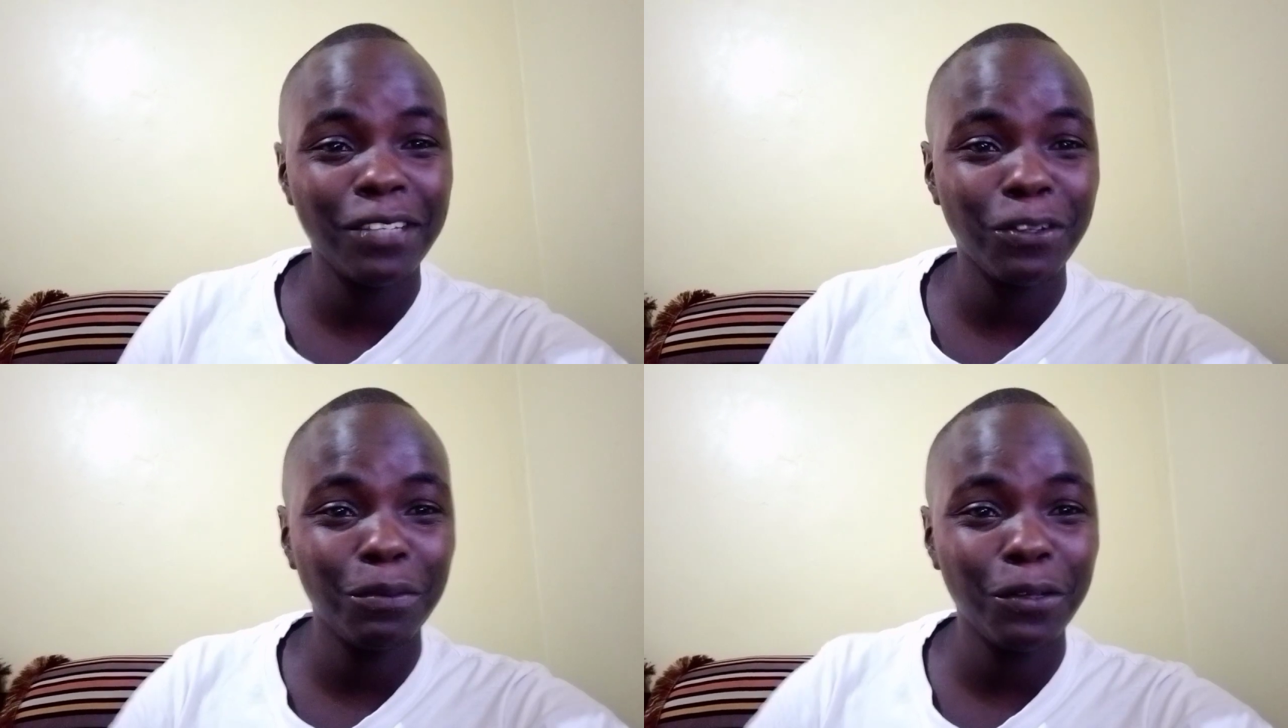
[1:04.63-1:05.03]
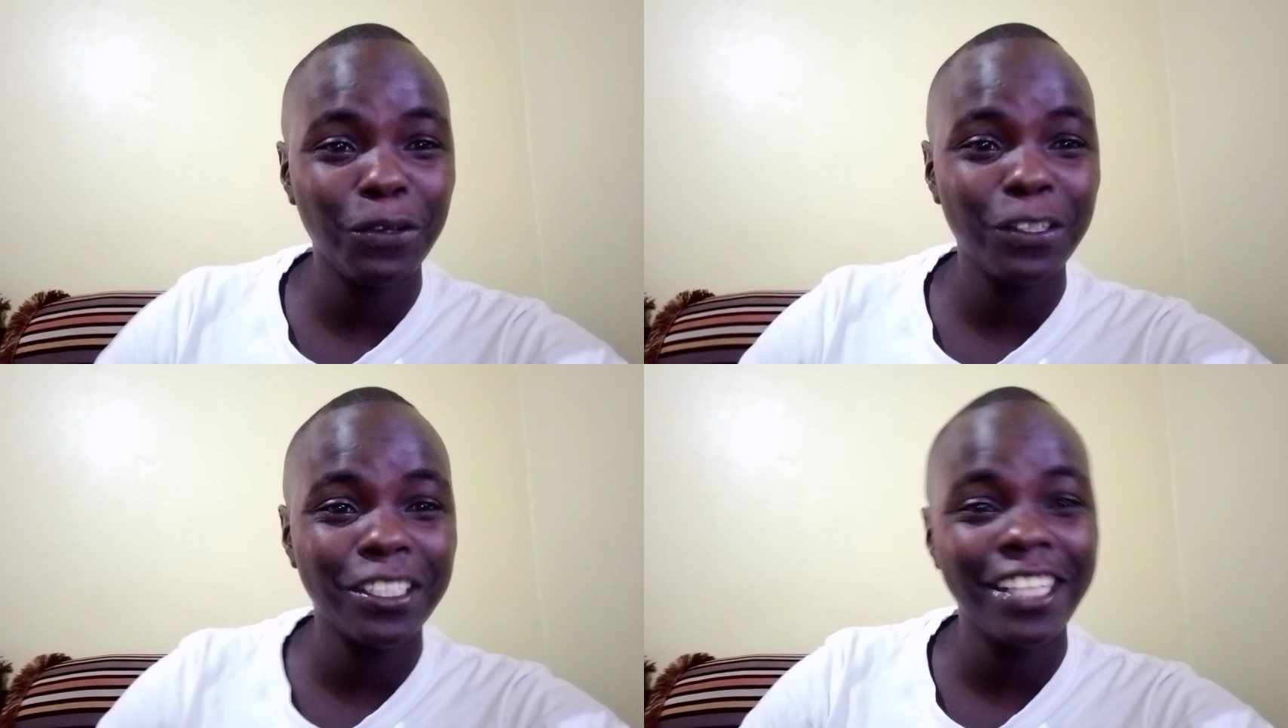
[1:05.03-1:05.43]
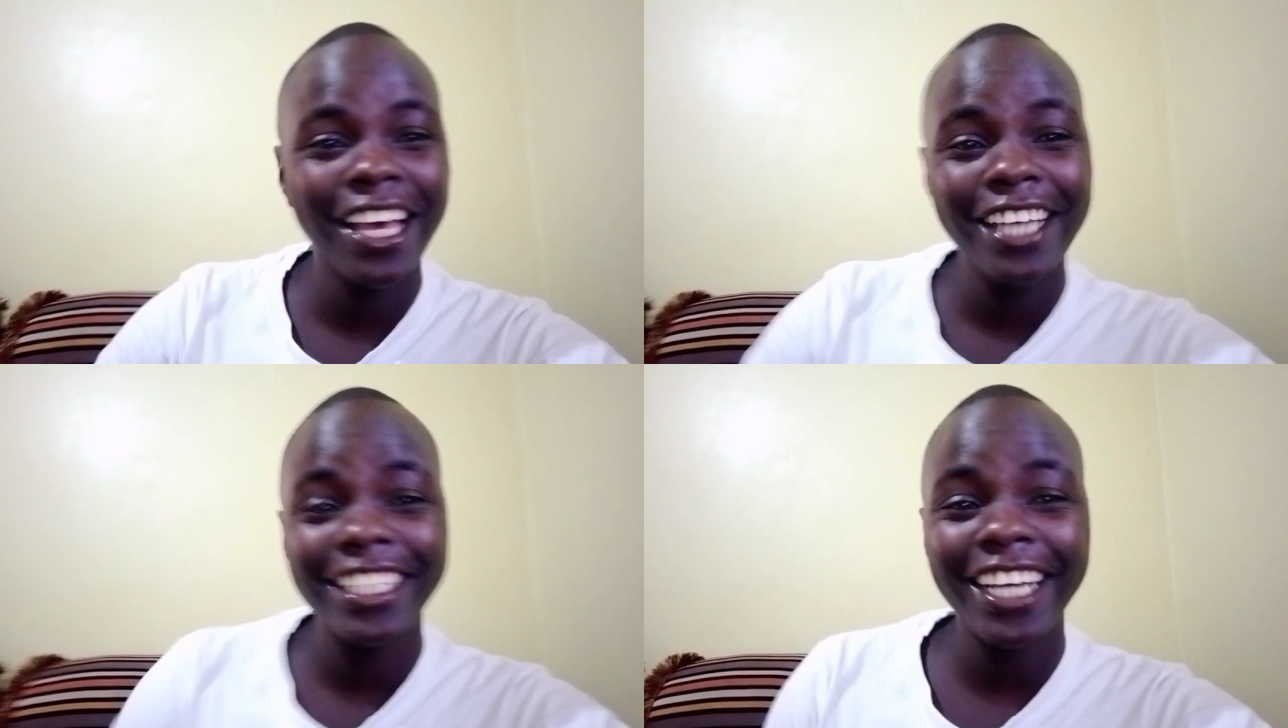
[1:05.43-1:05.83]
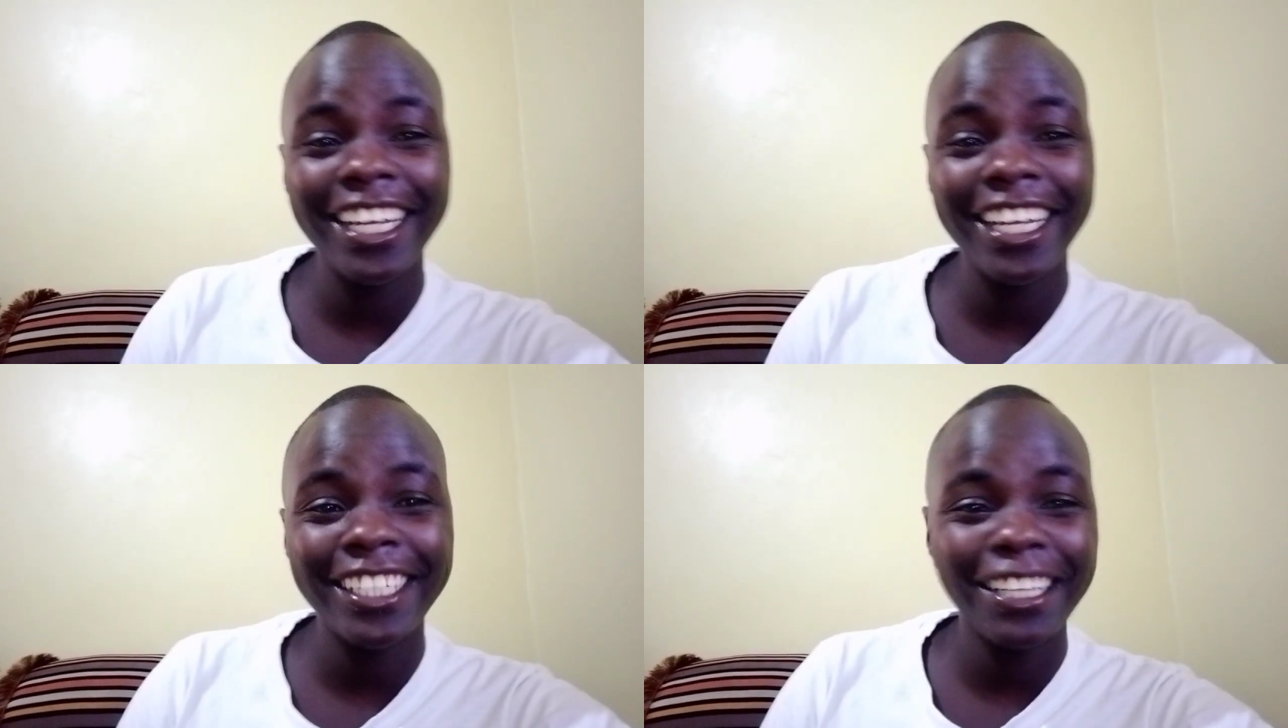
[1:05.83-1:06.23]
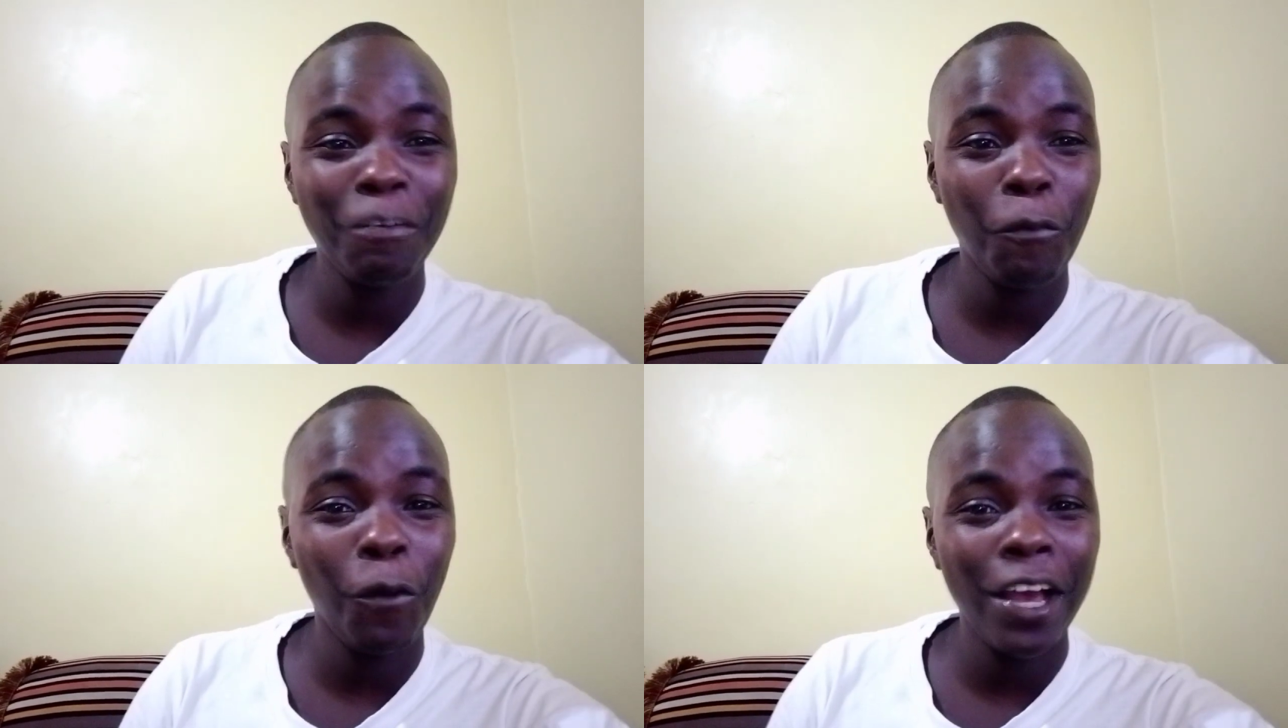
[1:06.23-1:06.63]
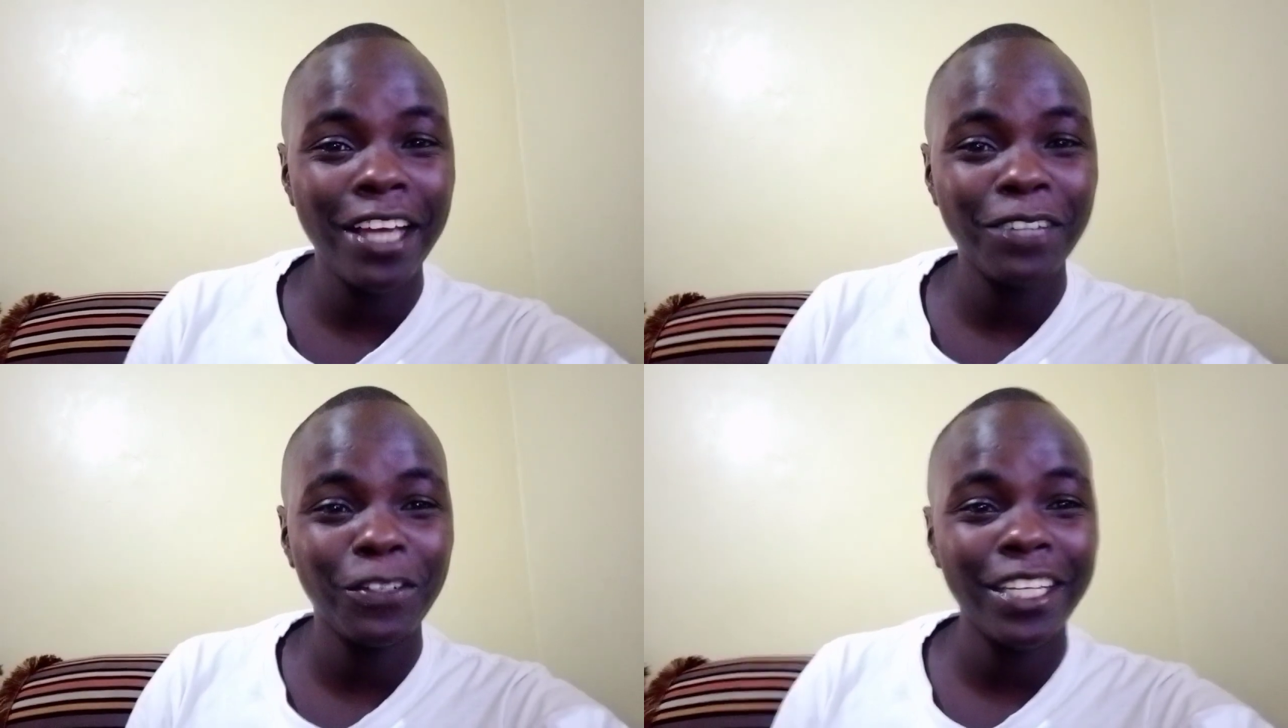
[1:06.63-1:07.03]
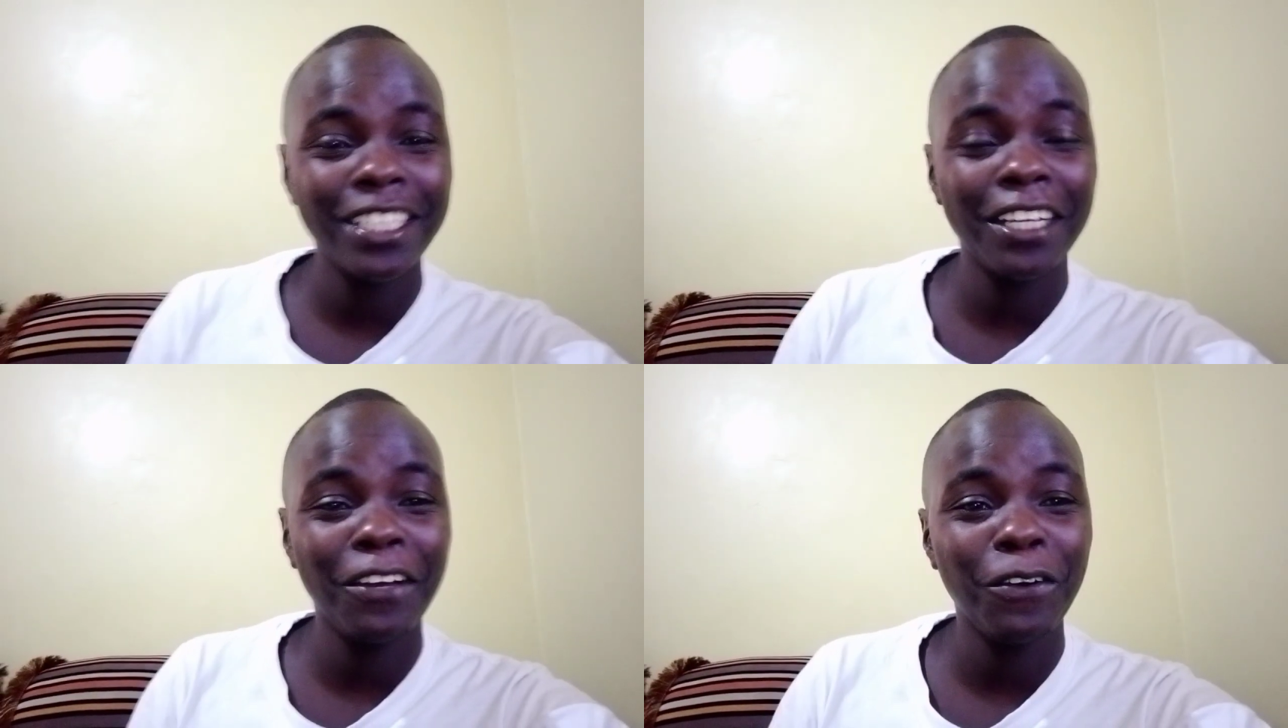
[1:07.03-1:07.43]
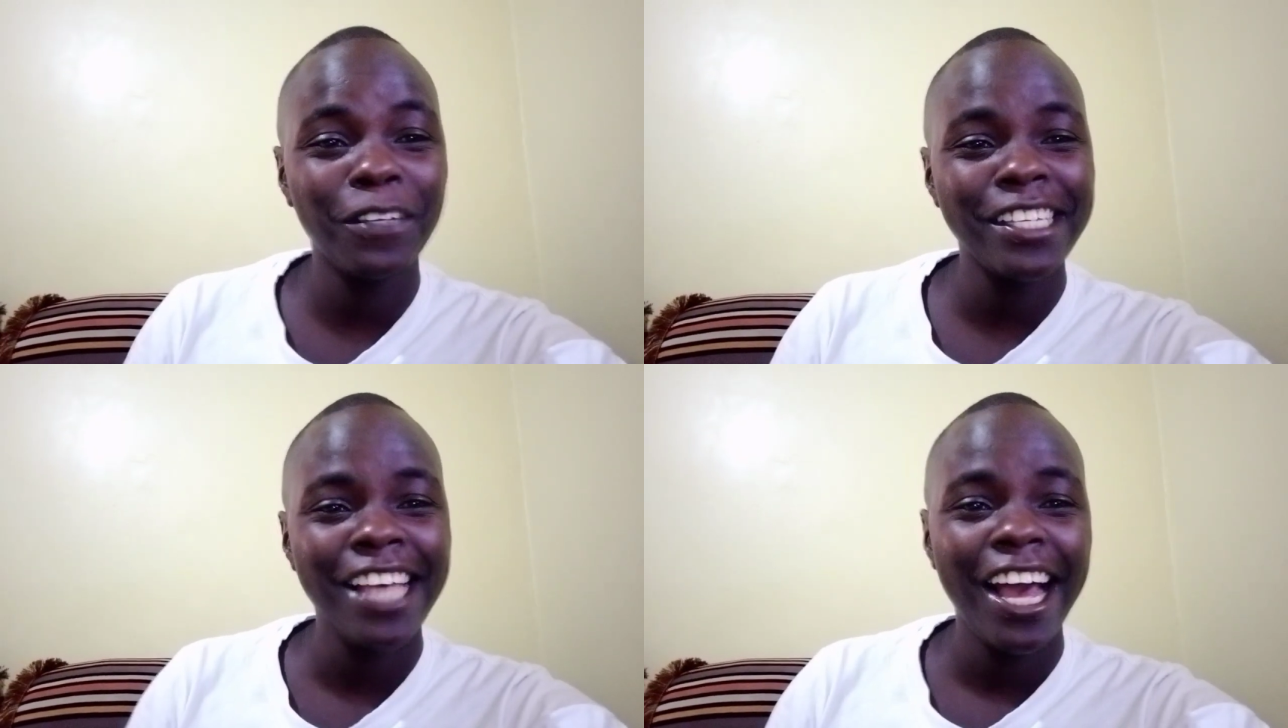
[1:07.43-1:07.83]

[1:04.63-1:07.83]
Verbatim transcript: person because she can not keep quiet where she goes